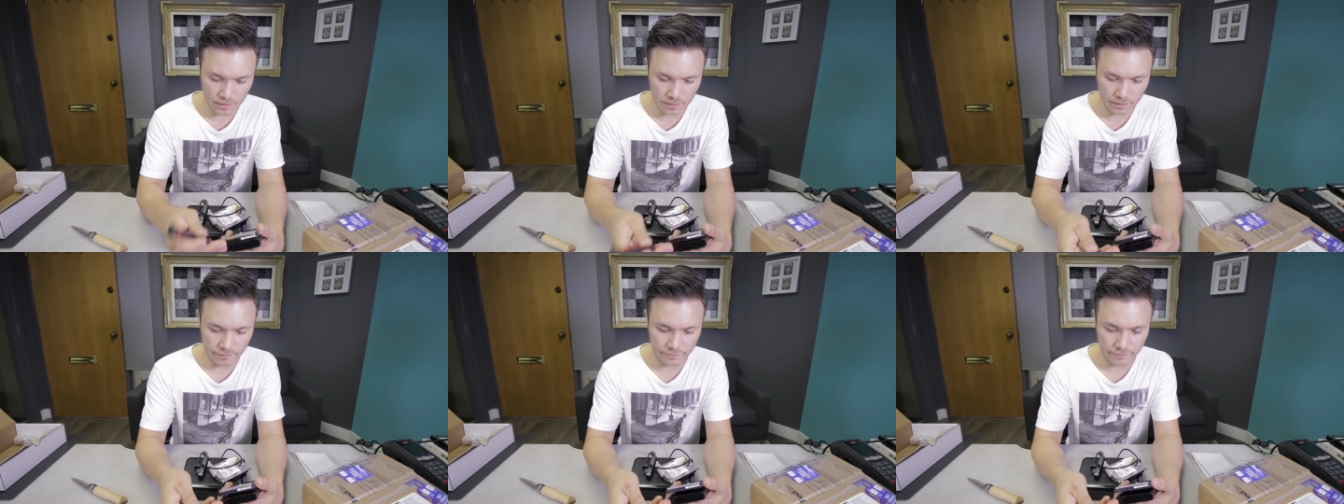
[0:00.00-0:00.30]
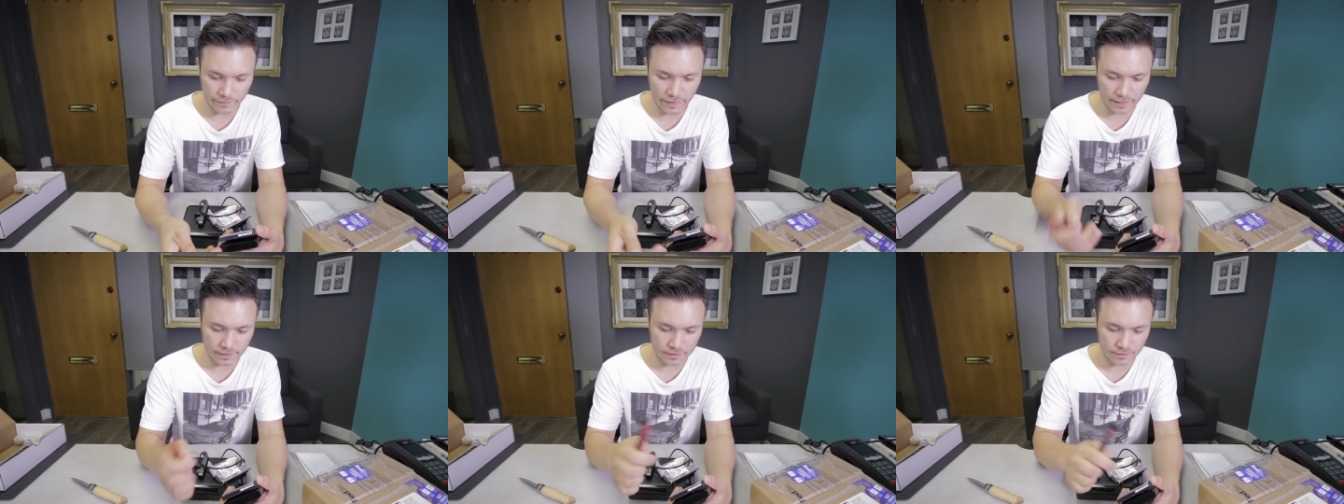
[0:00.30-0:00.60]
the
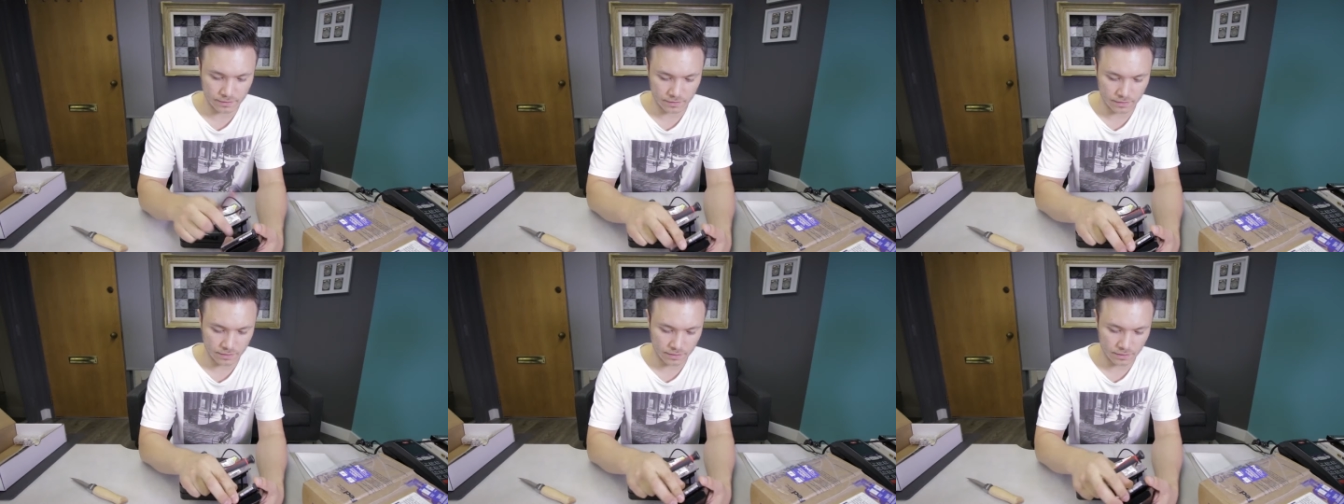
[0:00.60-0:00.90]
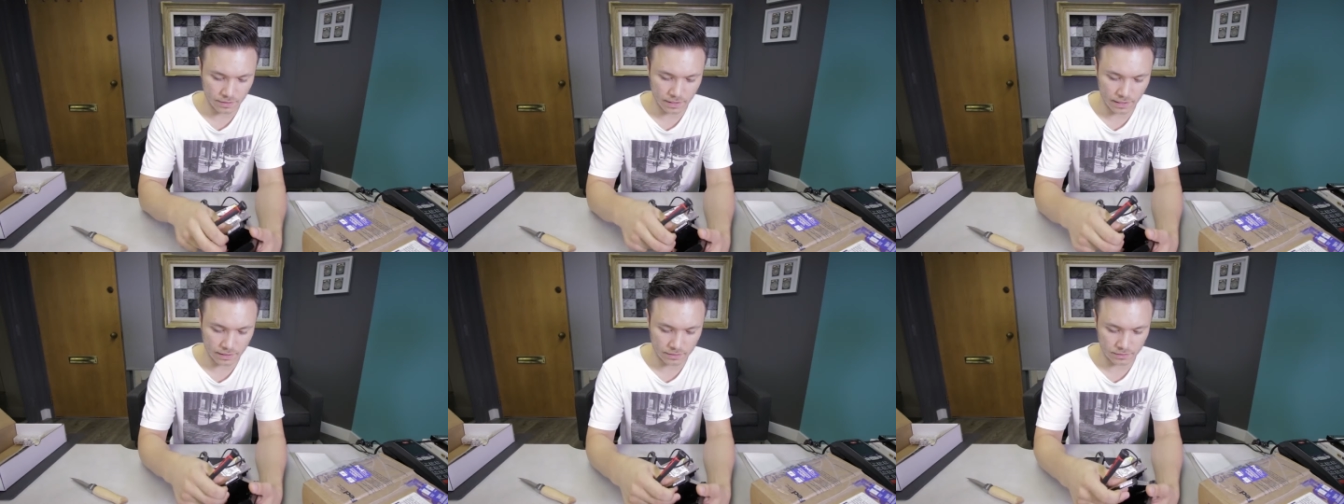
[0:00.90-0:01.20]
fact
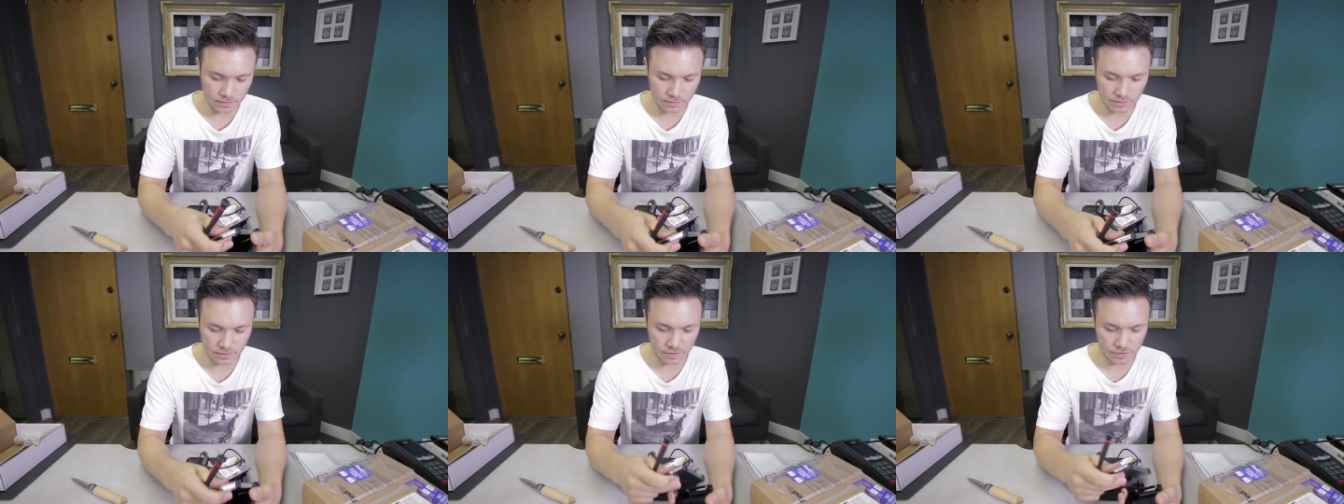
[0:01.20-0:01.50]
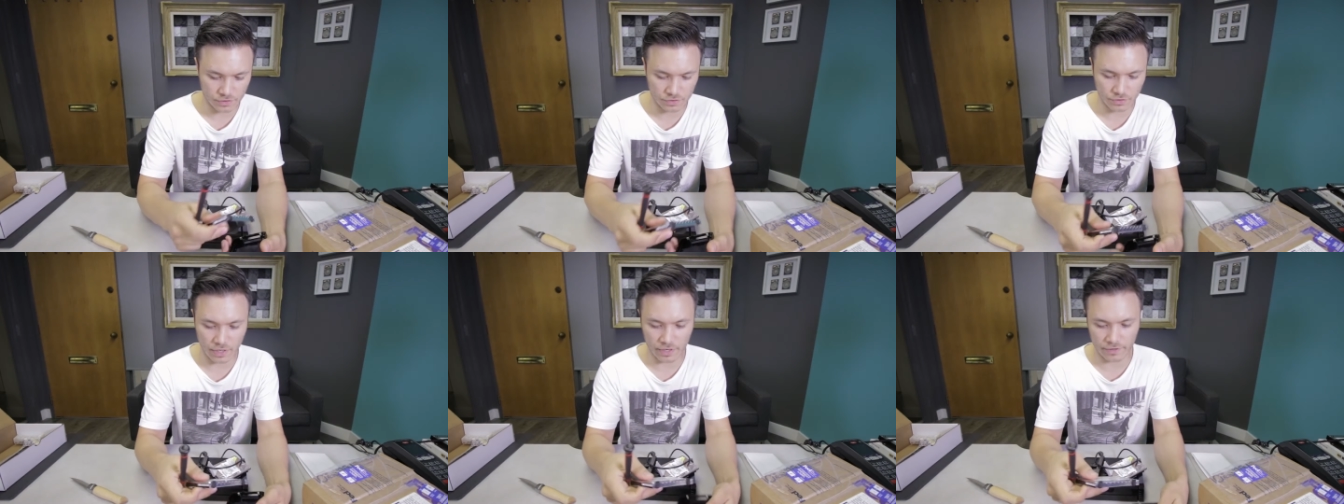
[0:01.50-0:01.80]
that
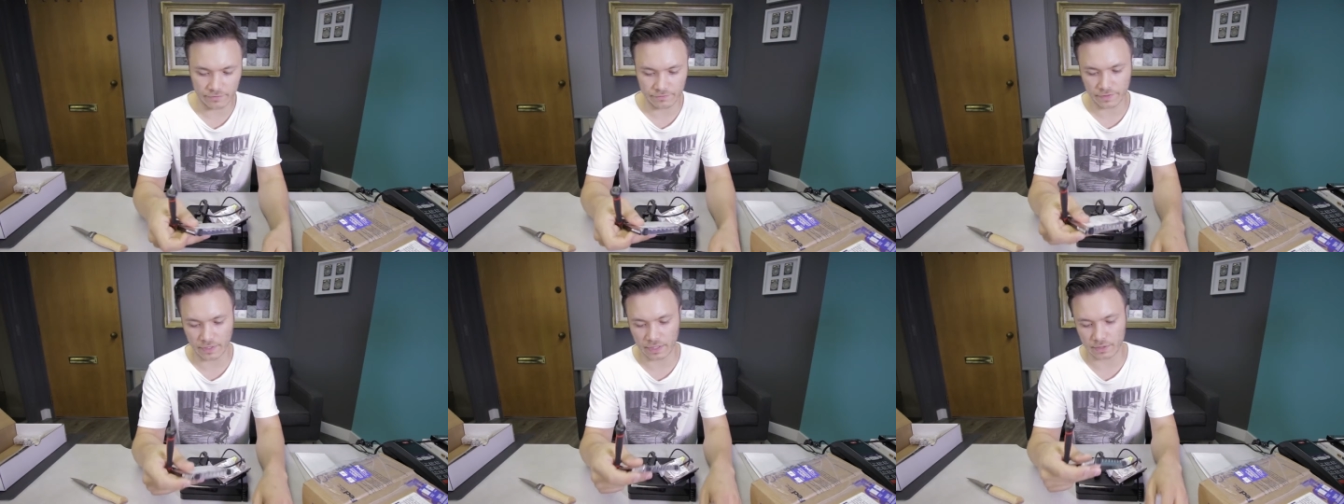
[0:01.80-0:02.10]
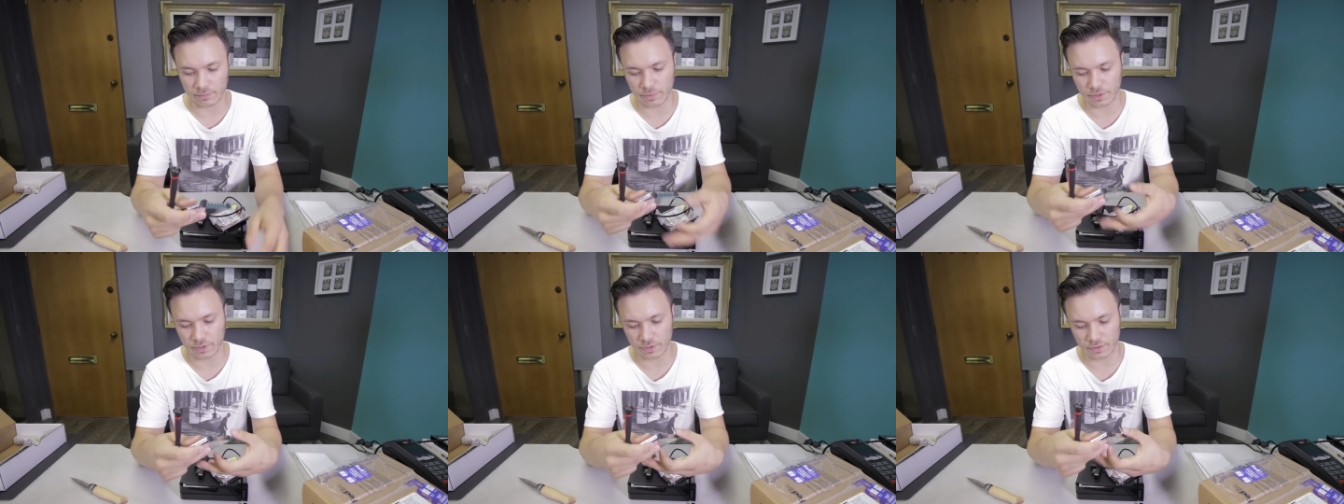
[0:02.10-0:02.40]
this drive
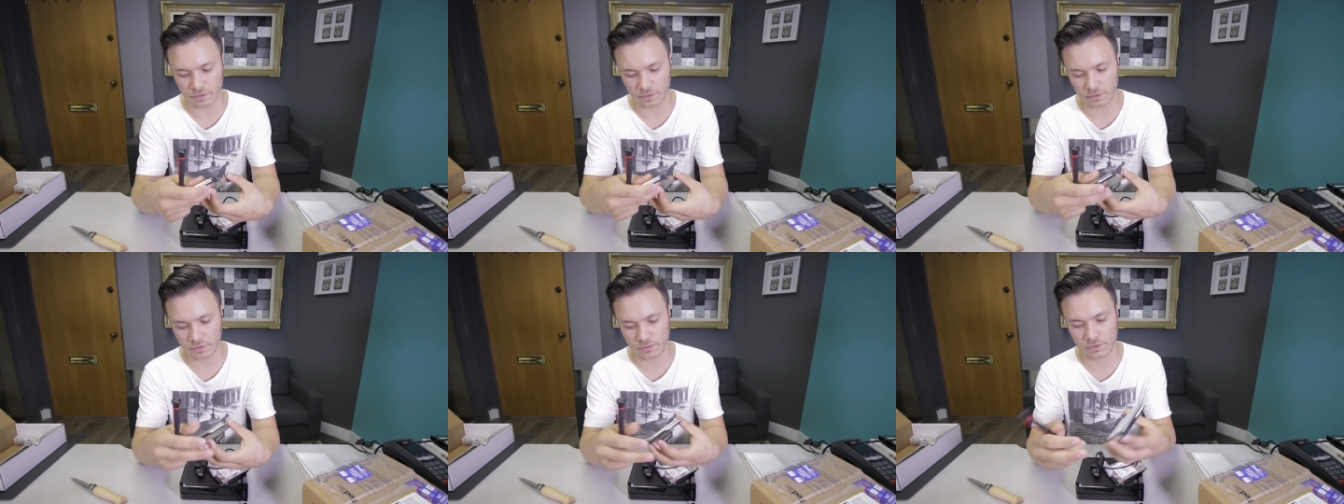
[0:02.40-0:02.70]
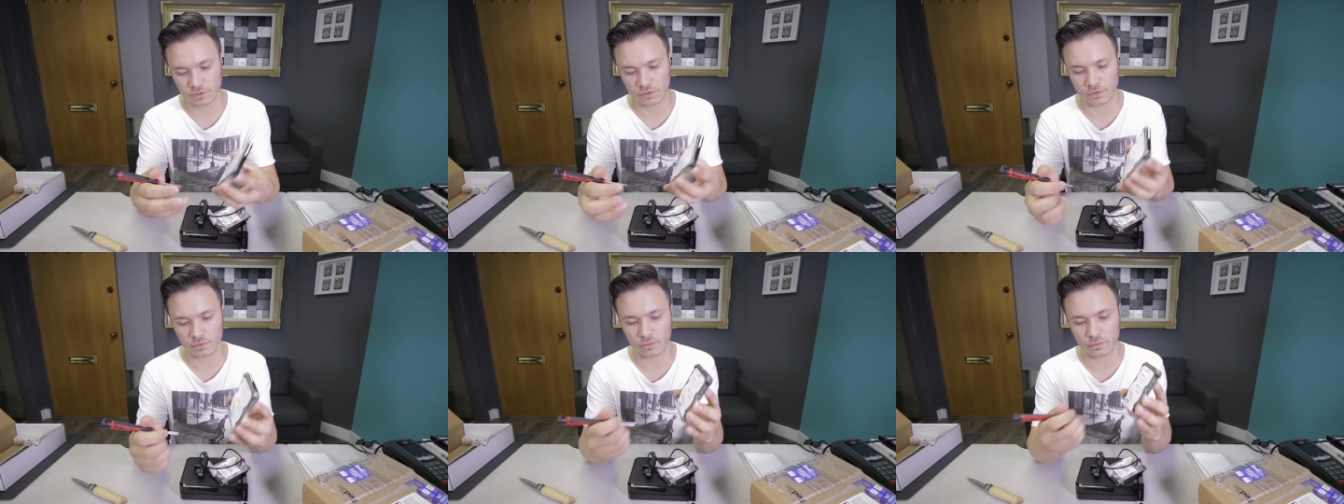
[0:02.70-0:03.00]
had been
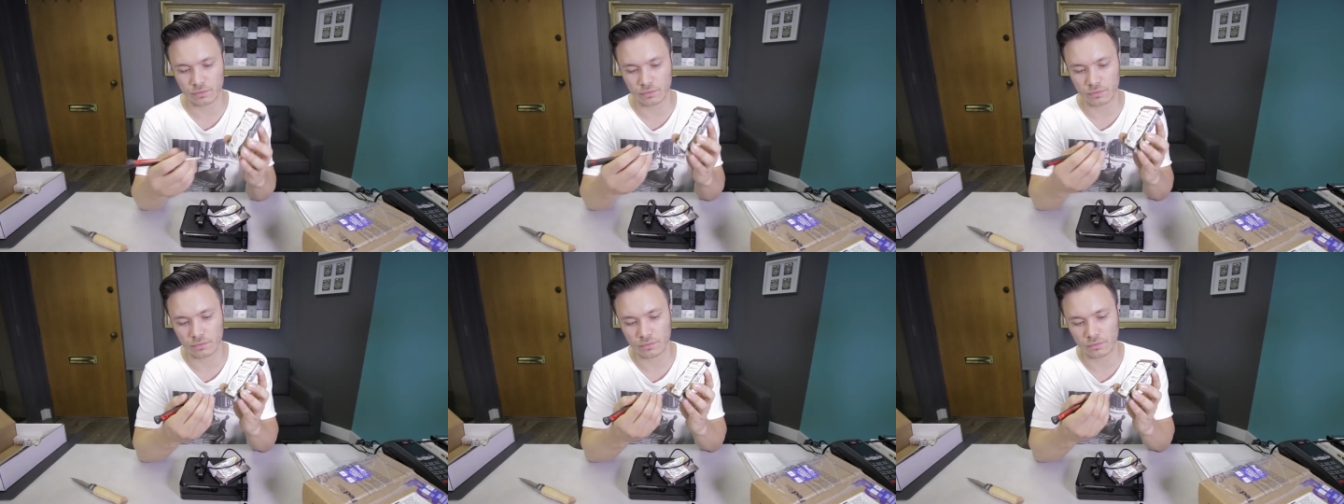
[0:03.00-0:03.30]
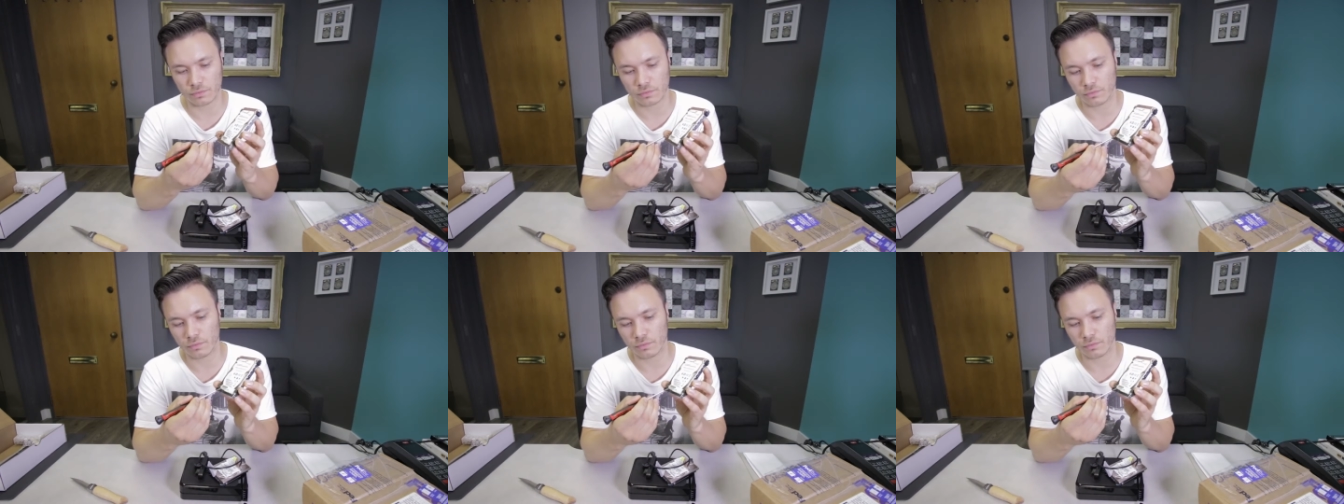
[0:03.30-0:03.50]
to